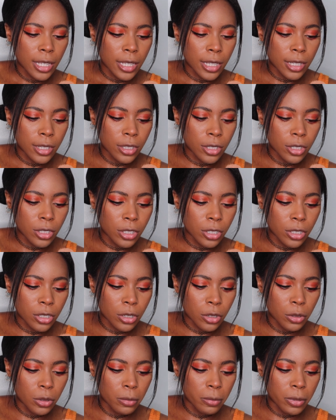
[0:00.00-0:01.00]
It's
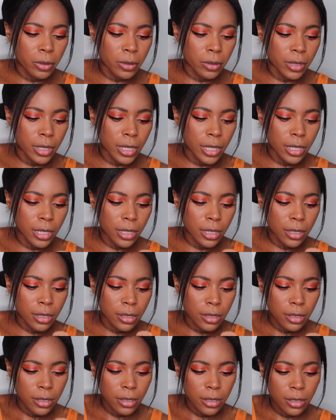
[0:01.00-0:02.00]
so pretty.
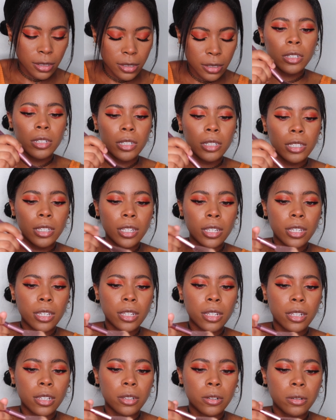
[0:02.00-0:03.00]
I'm going to take
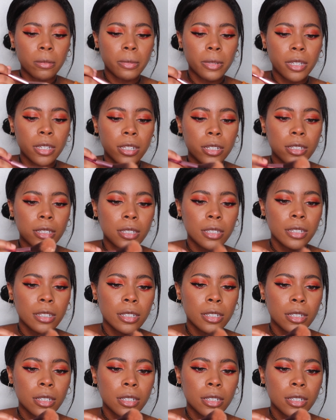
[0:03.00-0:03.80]
a little bit